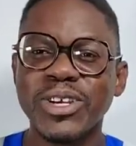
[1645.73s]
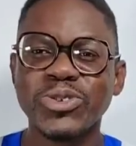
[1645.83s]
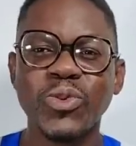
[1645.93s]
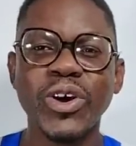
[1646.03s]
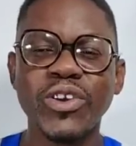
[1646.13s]

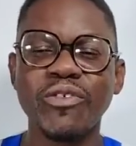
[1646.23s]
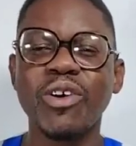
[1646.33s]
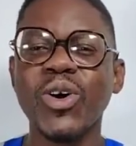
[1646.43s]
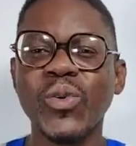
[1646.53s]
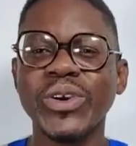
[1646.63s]
to one of
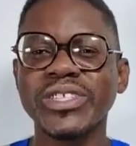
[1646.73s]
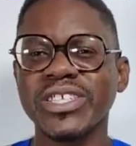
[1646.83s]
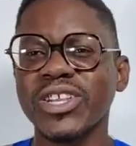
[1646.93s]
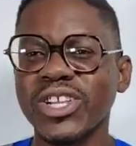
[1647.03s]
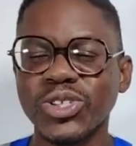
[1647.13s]
our queens
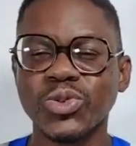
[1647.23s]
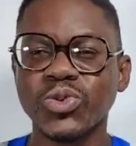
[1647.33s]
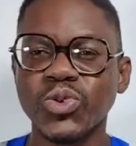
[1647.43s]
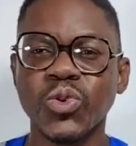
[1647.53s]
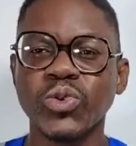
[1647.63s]
in
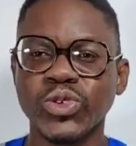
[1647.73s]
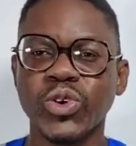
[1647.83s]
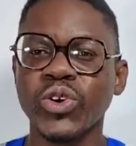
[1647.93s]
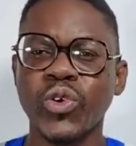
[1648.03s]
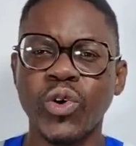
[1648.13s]
Lesotho who's
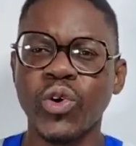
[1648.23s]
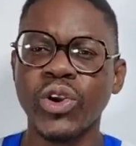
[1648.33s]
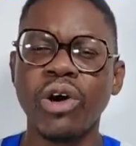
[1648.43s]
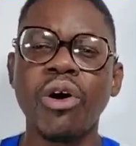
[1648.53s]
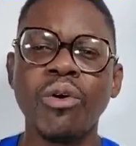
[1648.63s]
on
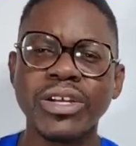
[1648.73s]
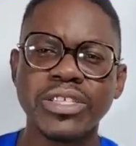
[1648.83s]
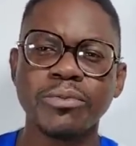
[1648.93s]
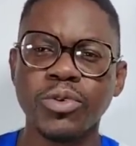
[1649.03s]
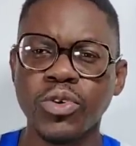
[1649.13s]
our
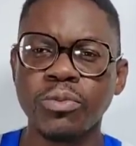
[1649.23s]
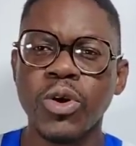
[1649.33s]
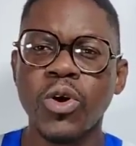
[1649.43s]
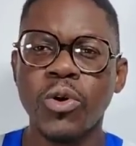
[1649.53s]
WhatsApp group,